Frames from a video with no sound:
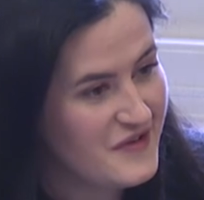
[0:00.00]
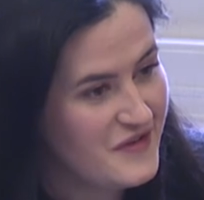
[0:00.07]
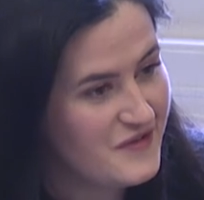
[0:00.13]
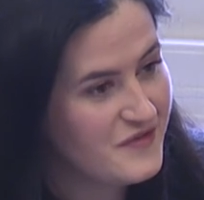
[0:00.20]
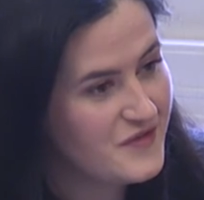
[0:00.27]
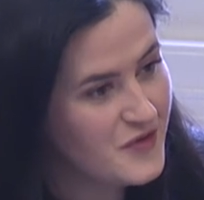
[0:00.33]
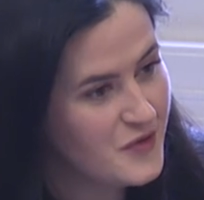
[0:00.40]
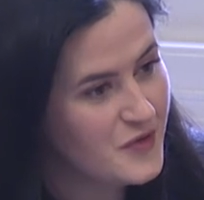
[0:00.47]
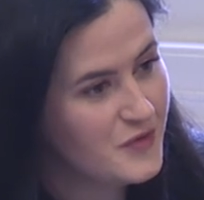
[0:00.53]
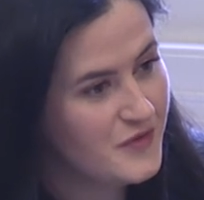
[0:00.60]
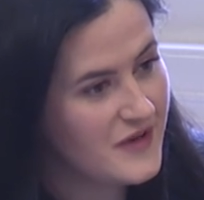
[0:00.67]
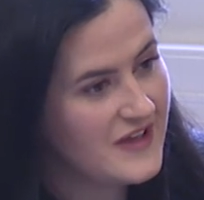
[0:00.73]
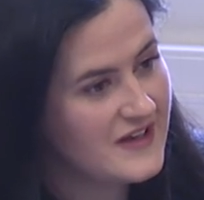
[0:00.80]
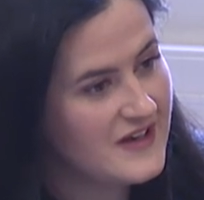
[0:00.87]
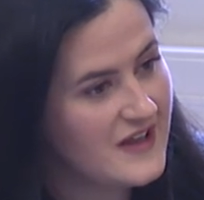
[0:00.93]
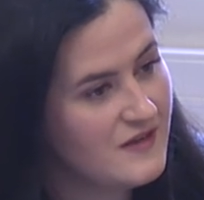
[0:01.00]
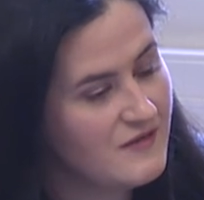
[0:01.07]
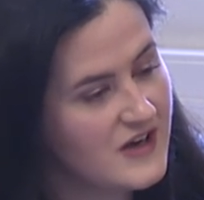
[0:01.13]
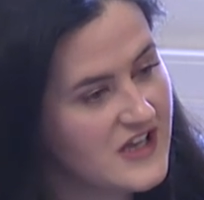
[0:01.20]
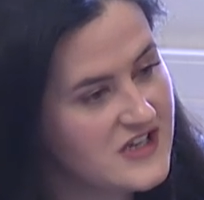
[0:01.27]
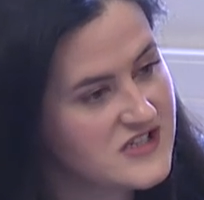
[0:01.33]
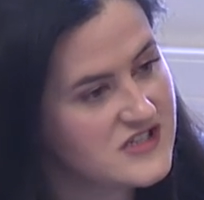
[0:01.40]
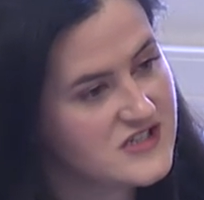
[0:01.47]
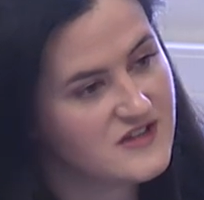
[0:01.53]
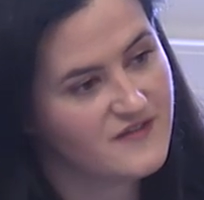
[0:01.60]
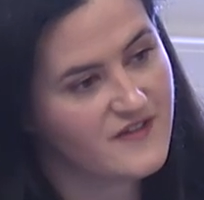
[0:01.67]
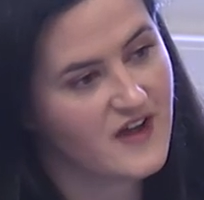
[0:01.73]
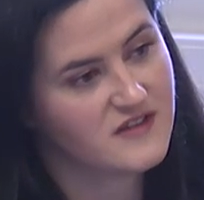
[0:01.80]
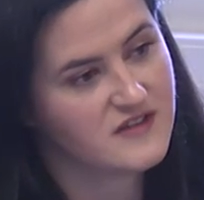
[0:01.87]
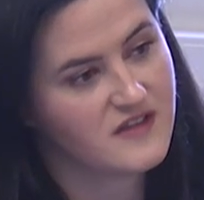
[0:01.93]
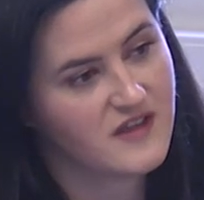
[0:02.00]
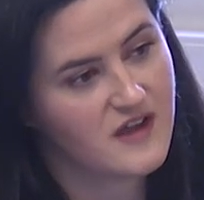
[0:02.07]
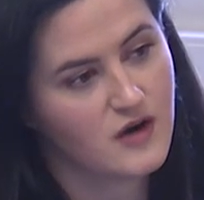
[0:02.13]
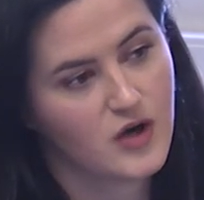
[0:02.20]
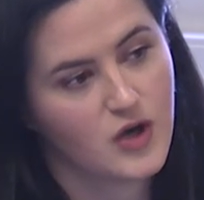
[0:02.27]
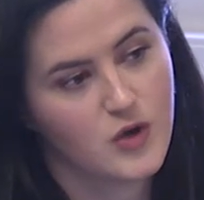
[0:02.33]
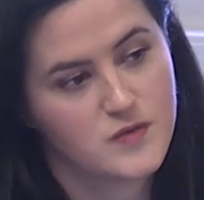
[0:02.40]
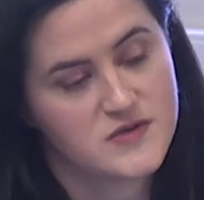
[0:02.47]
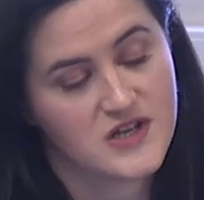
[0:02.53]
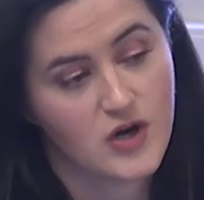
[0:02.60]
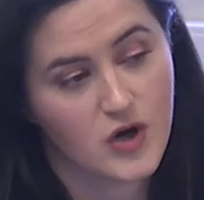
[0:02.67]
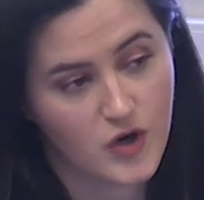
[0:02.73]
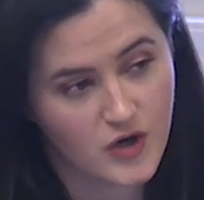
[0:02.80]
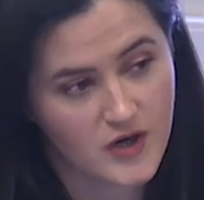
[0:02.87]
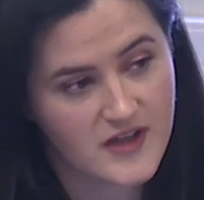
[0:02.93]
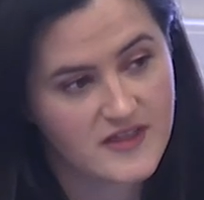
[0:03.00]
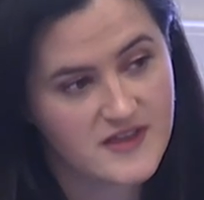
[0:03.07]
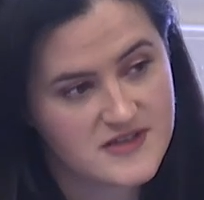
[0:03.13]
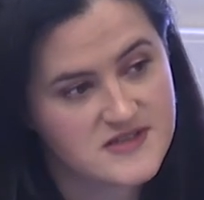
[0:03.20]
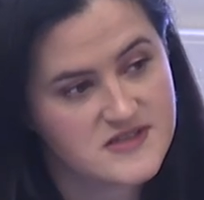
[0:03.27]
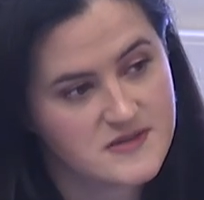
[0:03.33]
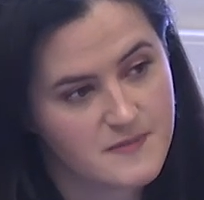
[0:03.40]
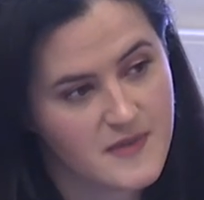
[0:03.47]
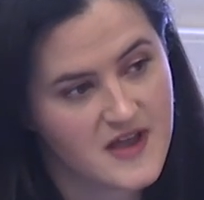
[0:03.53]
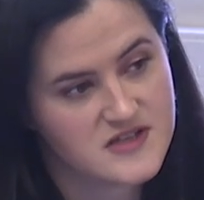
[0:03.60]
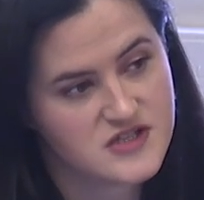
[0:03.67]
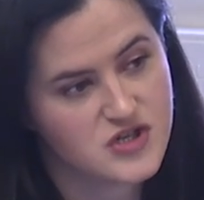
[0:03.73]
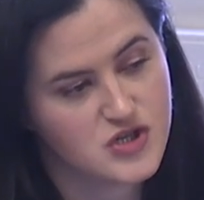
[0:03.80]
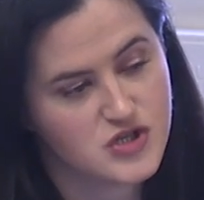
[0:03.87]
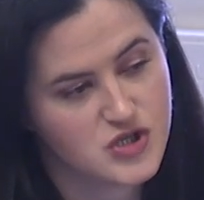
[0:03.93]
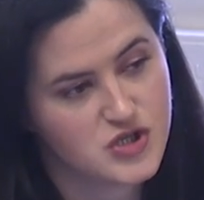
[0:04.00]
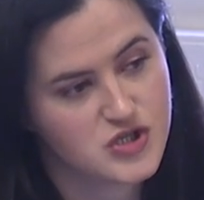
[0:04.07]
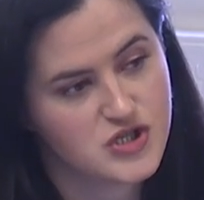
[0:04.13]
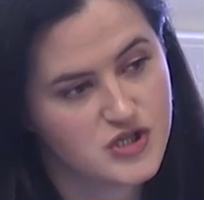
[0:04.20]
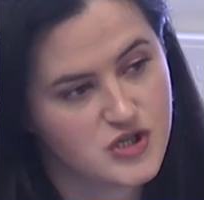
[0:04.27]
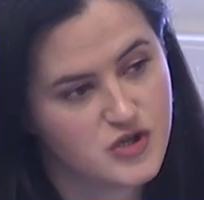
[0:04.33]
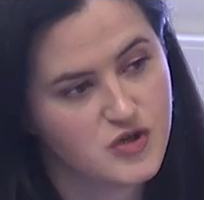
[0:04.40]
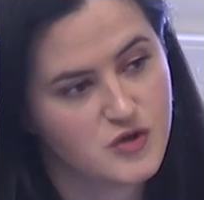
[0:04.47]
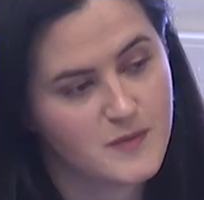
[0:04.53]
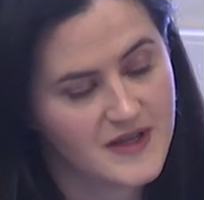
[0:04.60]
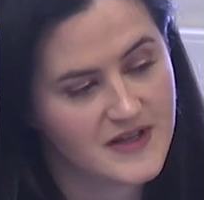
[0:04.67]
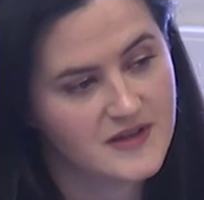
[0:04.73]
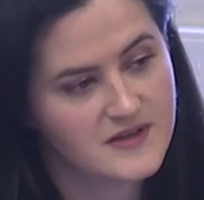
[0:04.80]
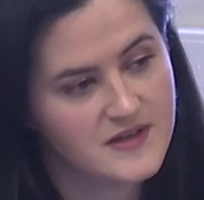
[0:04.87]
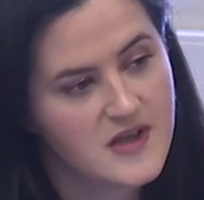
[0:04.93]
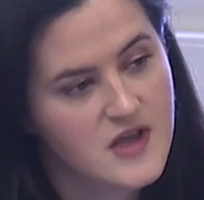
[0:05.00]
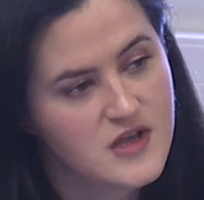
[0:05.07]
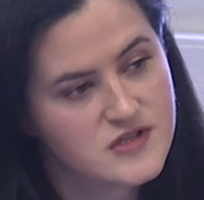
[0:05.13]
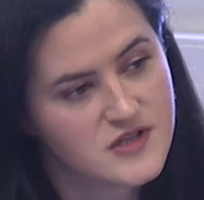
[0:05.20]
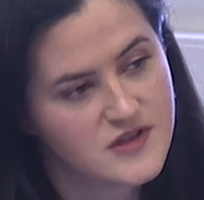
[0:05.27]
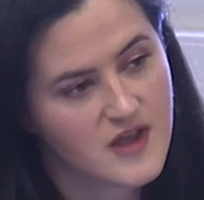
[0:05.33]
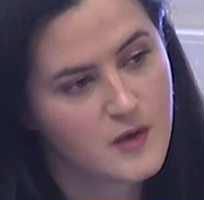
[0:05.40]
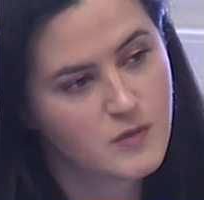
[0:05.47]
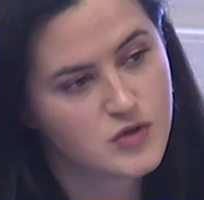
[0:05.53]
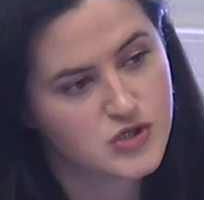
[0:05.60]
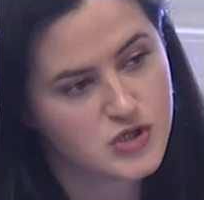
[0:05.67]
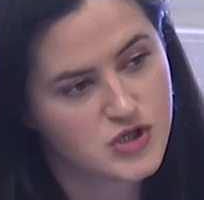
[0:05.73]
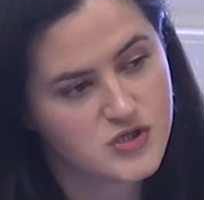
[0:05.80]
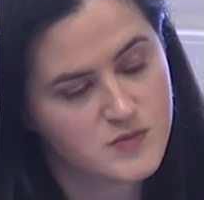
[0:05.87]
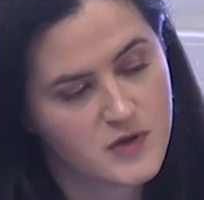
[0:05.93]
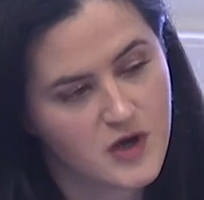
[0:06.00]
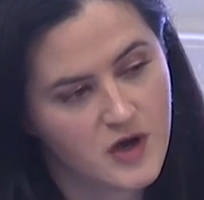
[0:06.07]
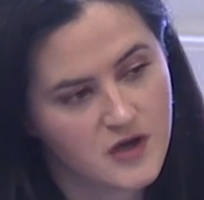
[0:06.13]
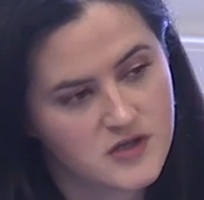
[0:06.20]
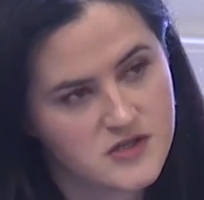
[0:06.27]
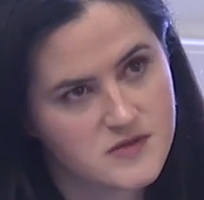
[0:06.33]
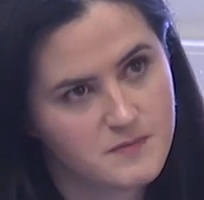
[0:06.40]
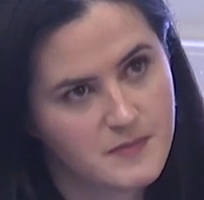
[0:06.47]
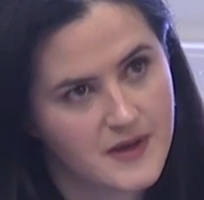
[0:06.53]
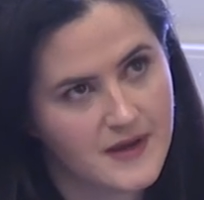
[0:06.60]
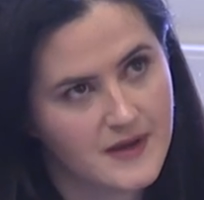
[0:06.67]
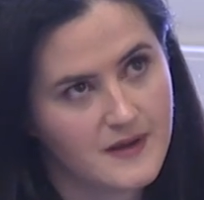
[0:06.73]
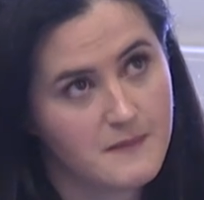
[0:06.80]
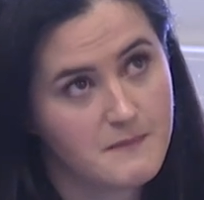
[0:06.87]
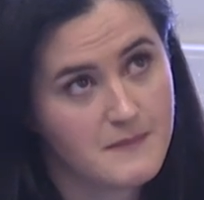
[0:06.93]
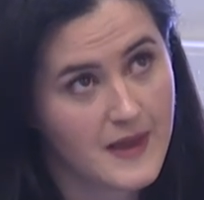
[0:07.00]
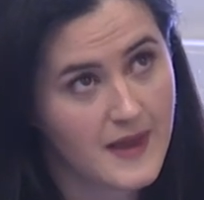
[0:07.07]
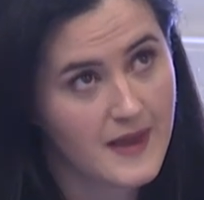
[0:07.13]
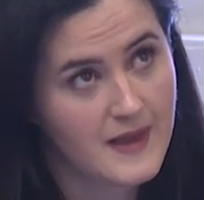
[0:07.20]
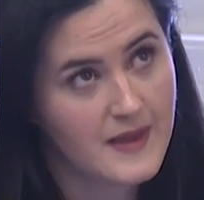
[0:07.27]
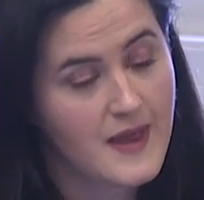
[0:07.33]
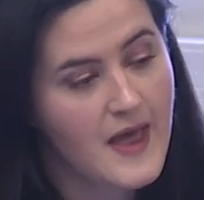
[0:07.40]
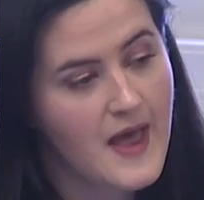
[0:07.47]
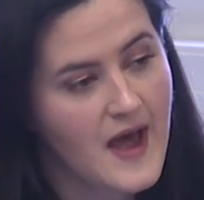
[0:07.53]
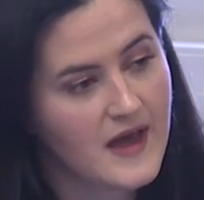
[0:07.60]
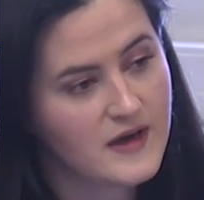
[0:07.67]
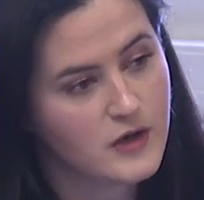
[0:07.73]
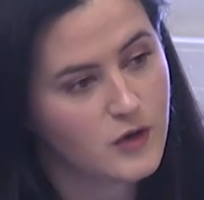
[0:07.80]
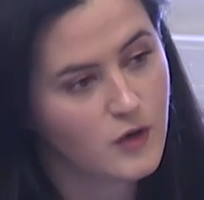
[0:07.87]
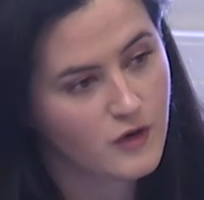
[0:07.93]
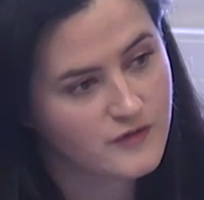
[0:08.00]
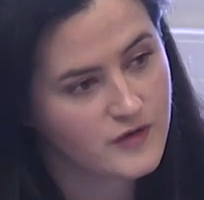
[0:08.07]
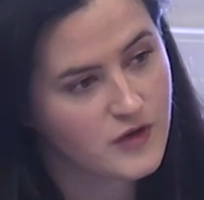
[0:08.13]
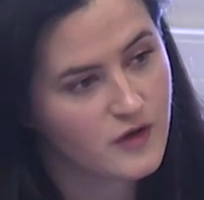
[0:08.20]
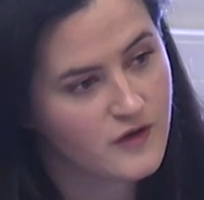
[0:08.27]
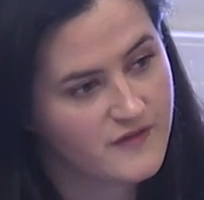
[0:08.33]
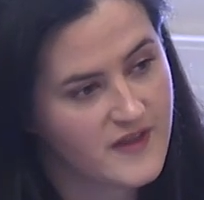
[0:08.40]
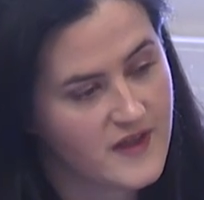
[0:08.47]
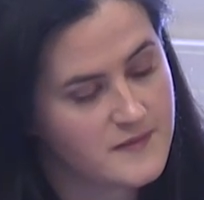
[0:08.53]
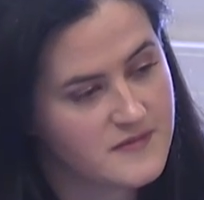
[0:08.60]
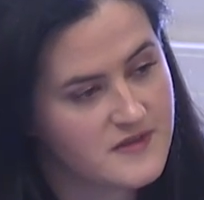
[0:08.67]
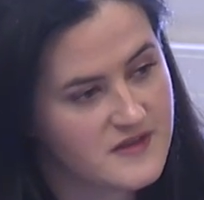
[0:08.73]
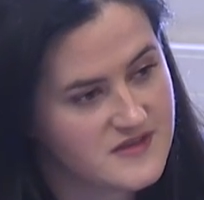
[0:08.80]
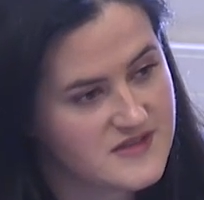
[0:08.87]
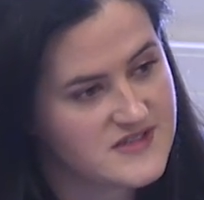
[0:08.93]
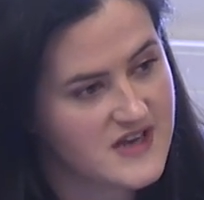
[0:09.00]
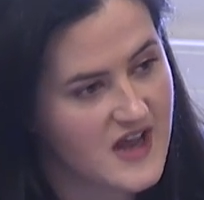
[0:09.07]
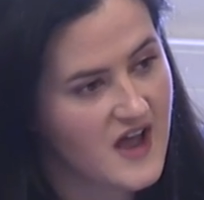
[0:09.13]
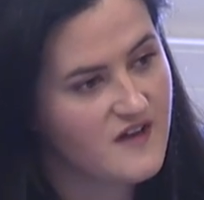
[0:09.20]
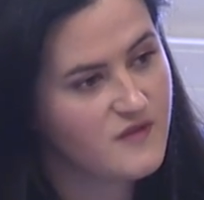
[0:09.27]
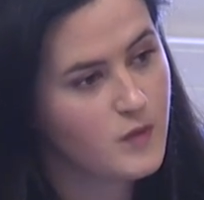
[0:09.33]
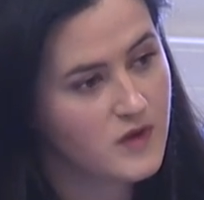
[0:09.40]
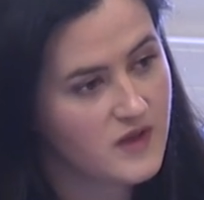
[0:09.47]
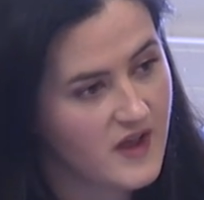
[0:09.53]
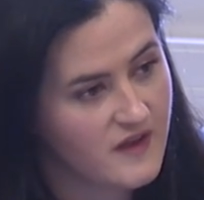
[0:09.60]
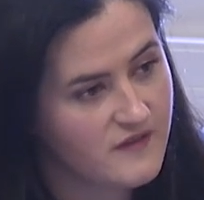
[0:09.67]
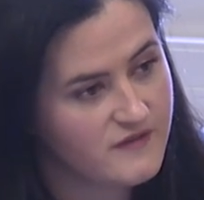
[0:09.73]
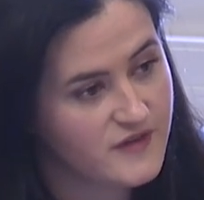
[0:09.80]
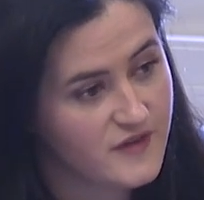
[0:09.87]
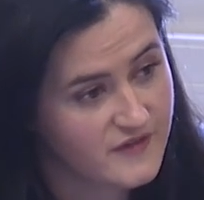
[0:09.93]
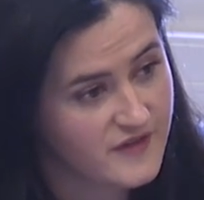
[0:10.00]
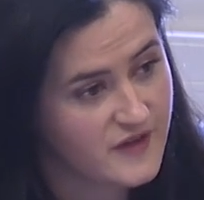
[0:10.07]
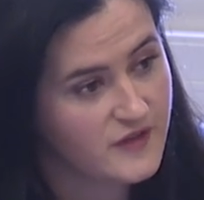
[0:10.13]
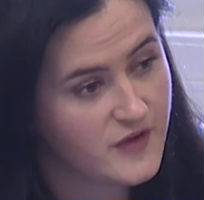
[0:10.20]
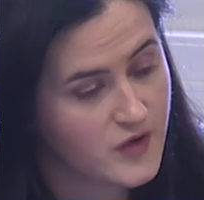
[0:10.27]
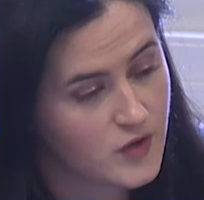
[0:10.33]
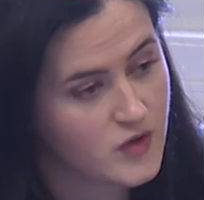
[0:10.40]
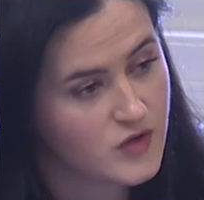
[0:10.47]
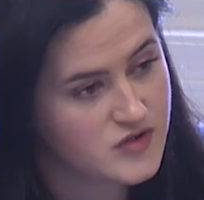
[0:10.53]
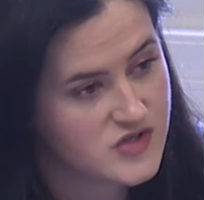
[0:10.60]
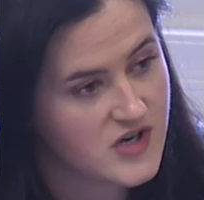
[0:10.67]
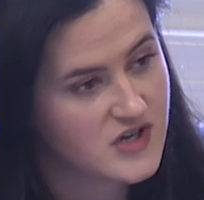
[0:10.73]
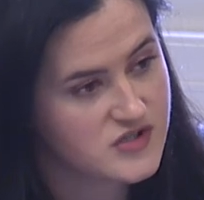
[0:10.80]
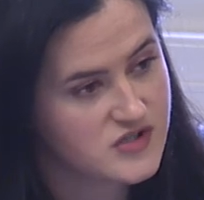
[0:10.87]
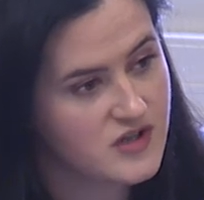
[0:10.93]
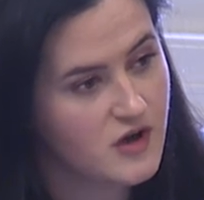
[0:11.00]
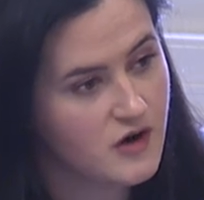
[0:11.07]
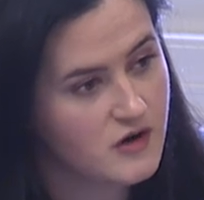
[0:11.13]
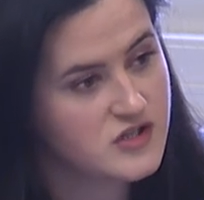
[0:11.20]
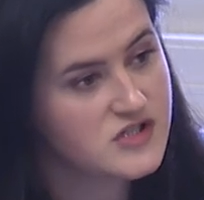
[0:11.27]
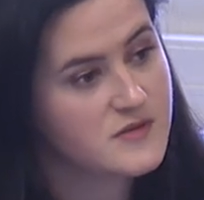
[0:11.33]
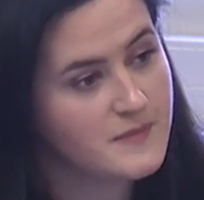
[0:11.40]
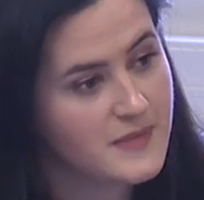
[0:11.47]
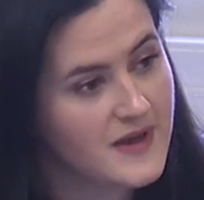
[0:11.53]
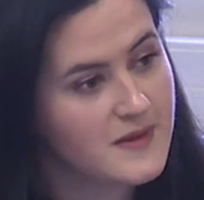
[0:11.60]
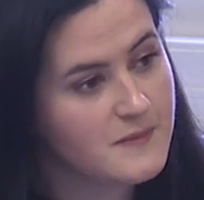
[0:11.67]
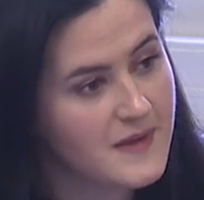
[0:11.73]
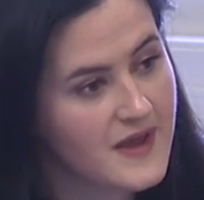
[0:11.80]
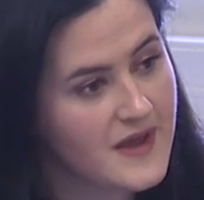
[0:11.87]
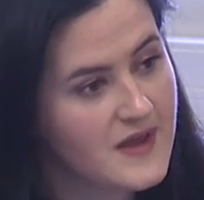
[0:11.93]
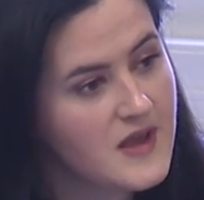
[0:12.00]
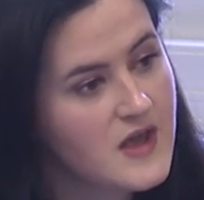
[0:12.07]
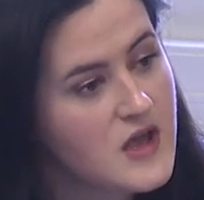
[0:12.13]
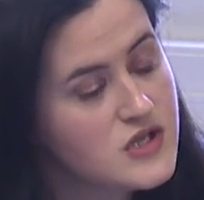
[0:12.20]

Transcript: of Coleraine in relation to the fact that they are closing early this semester due to the new build. So they were due to be out by May, and an awful lot of their the staff will have fulfilled their contractual hours by May.